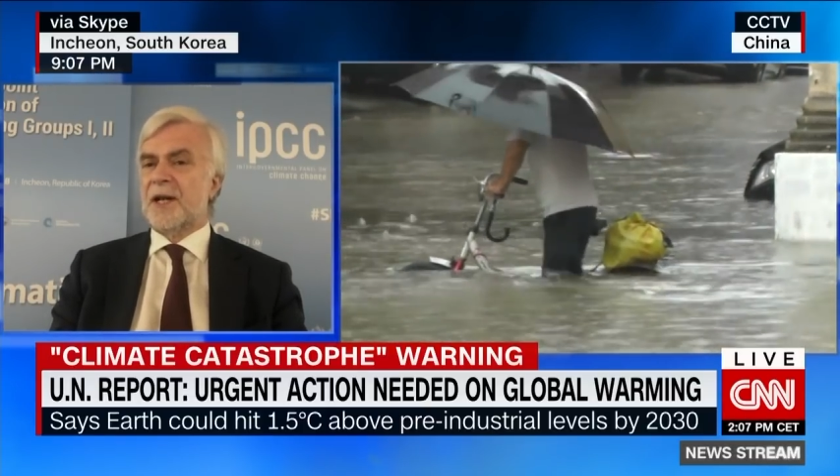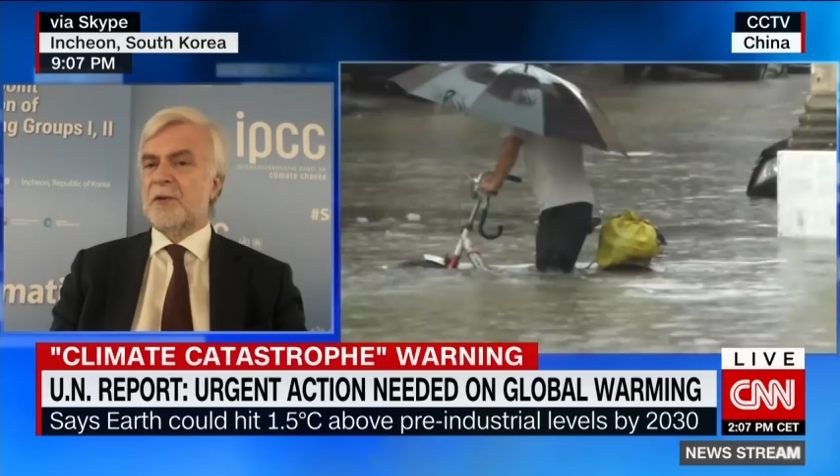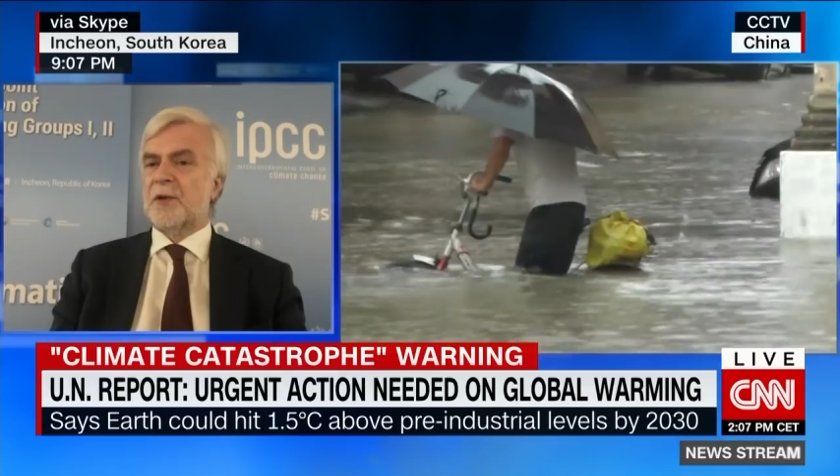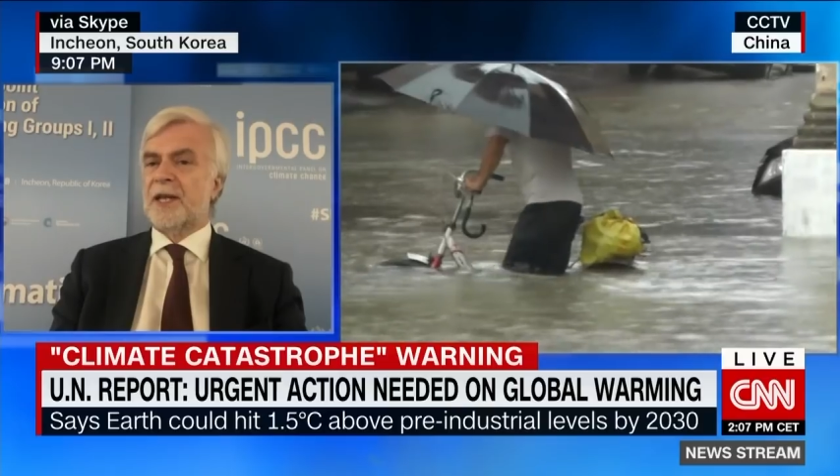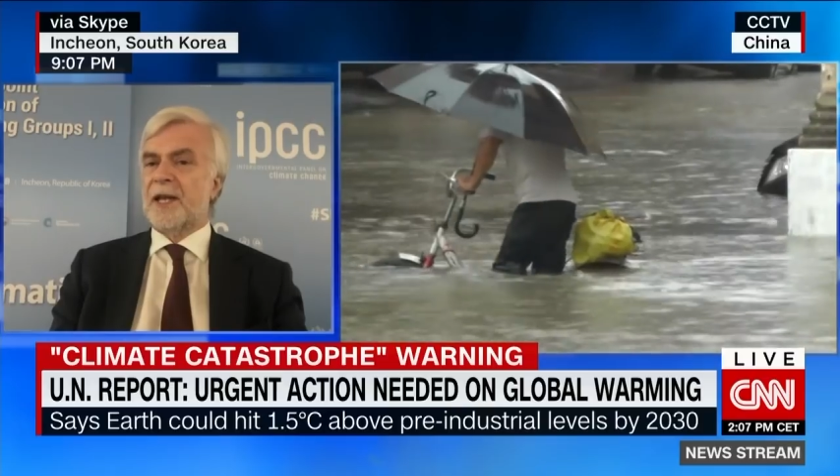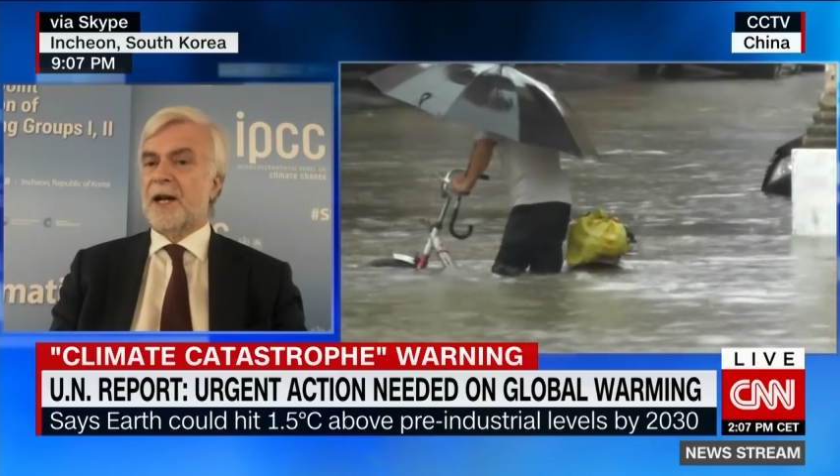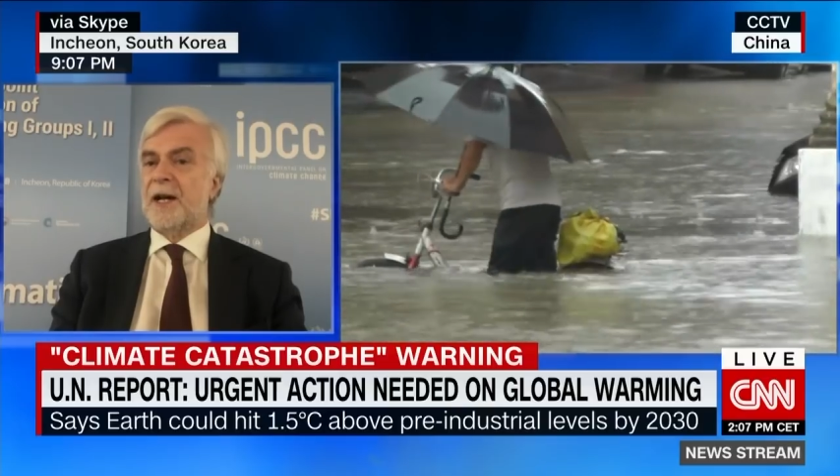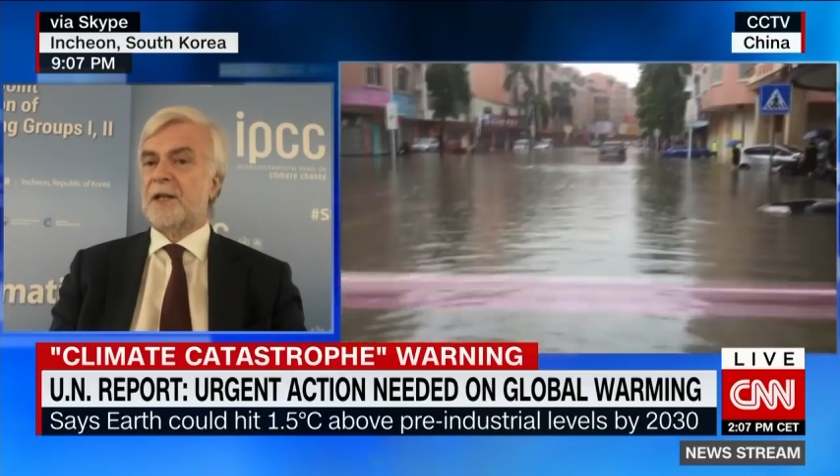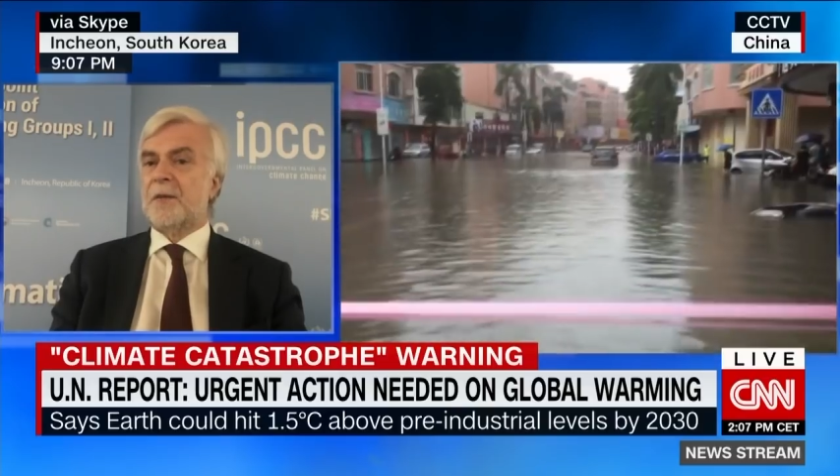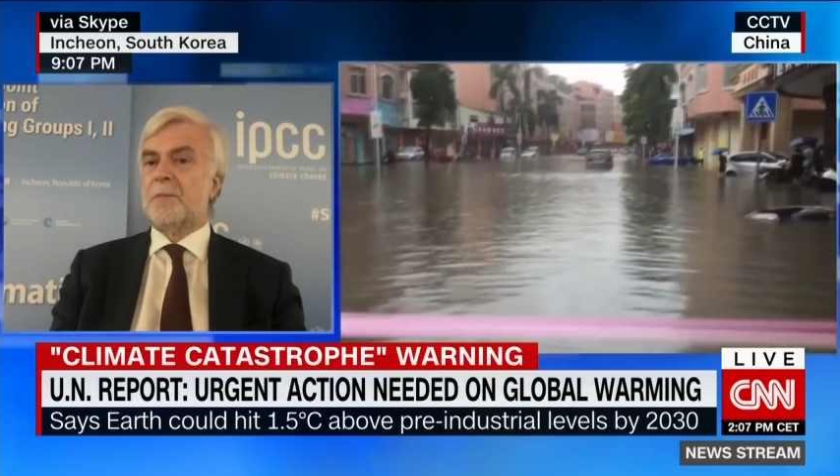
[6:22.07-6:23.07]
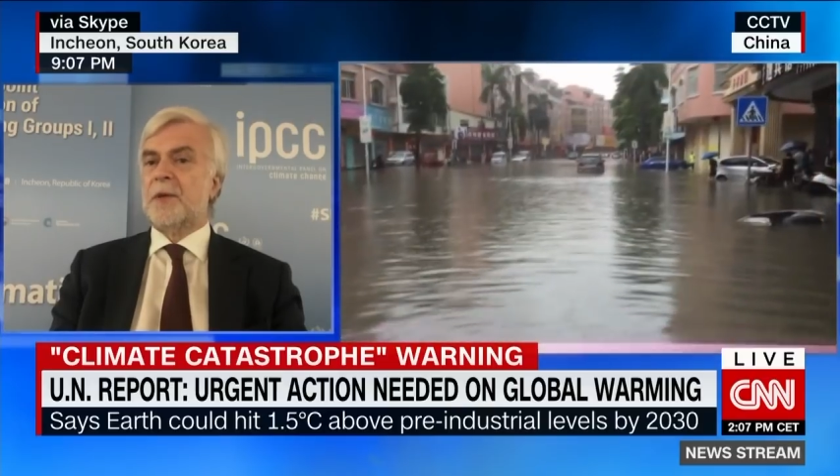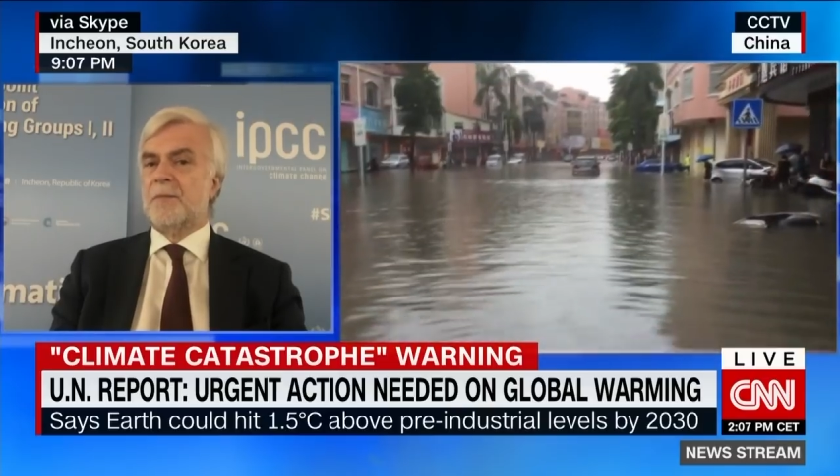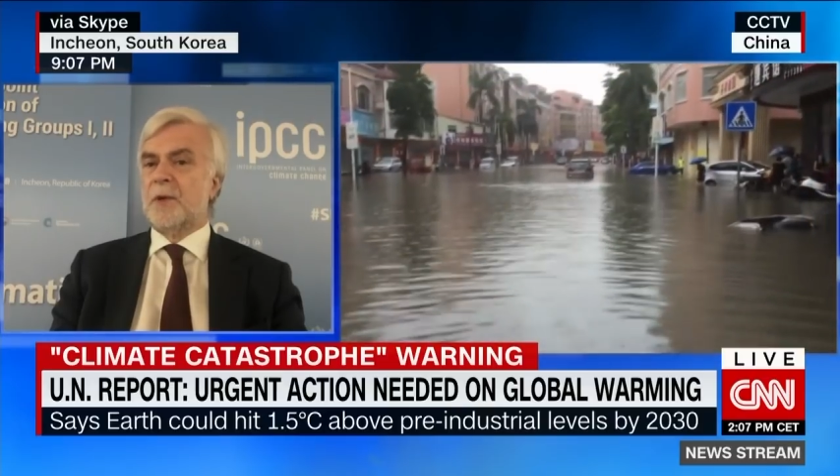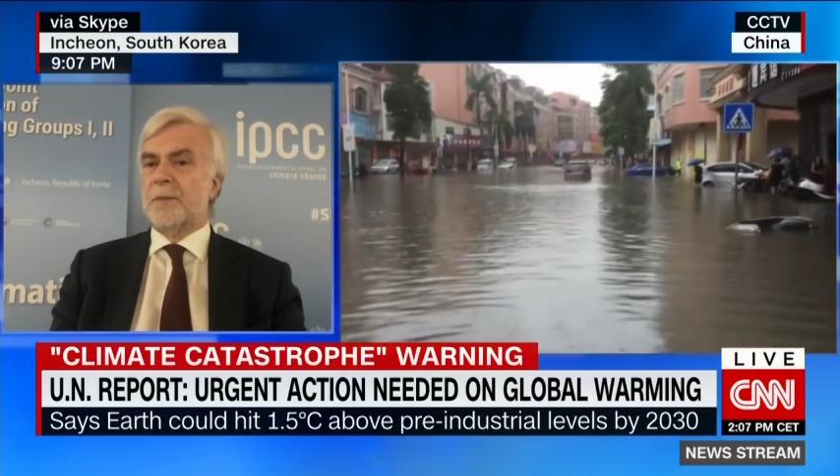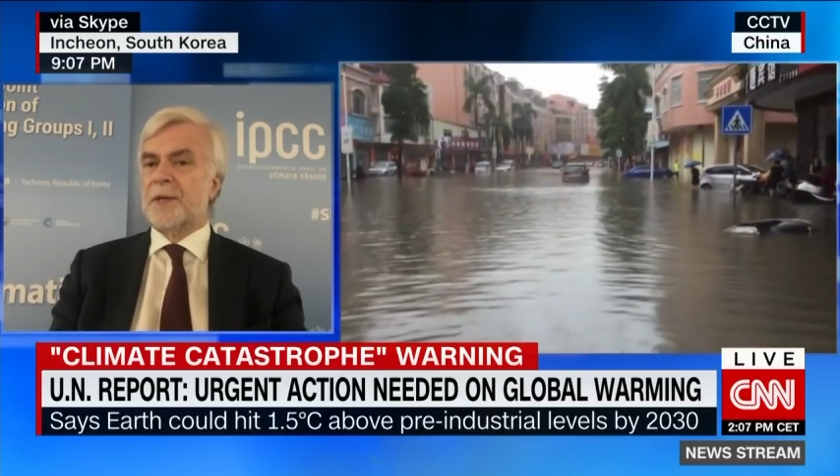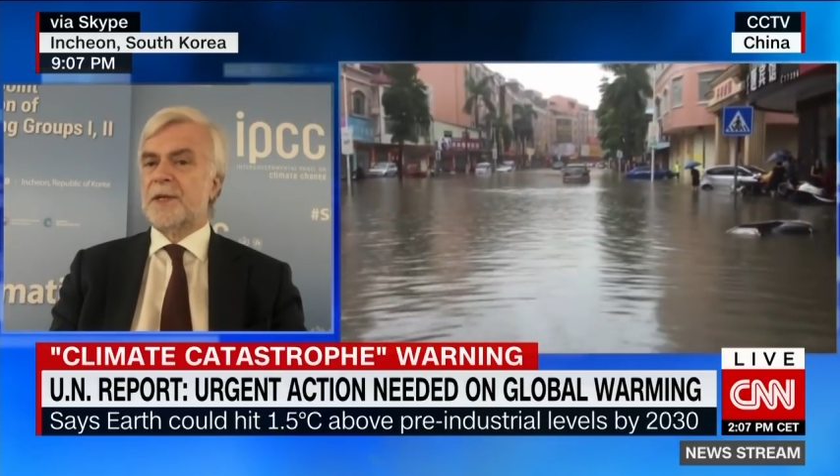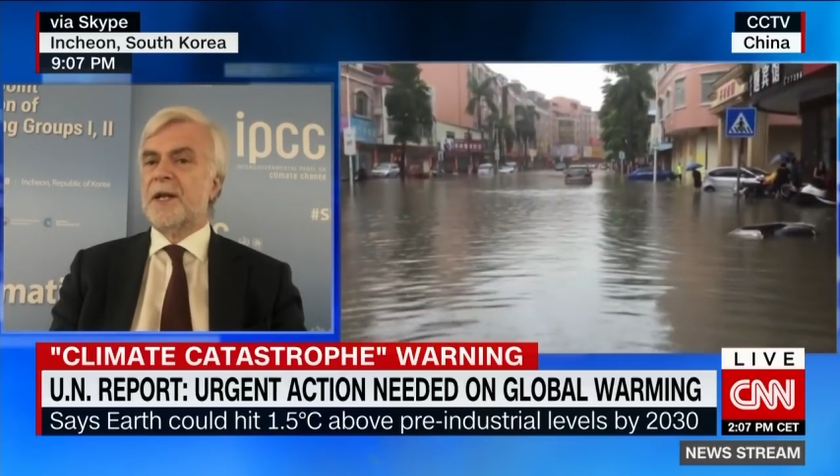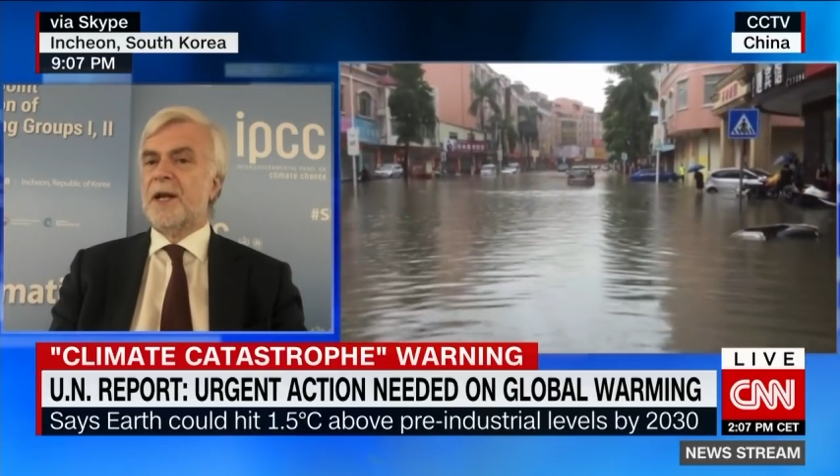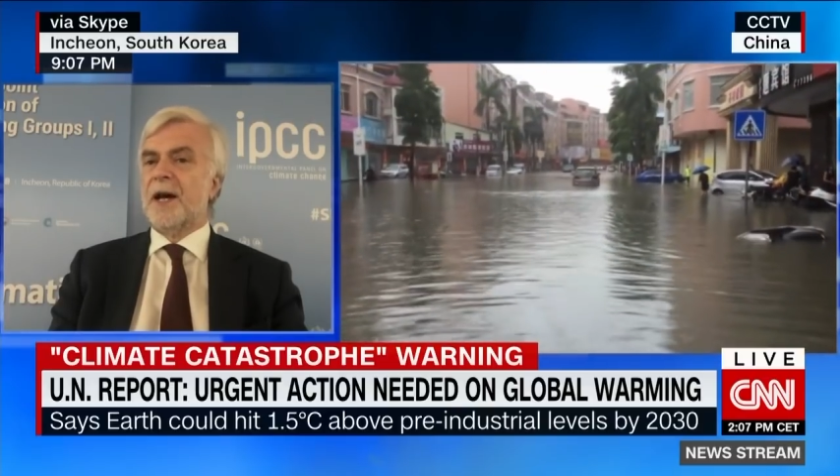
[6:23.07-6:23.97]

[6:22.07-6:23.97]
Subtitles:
actually add up at the moment.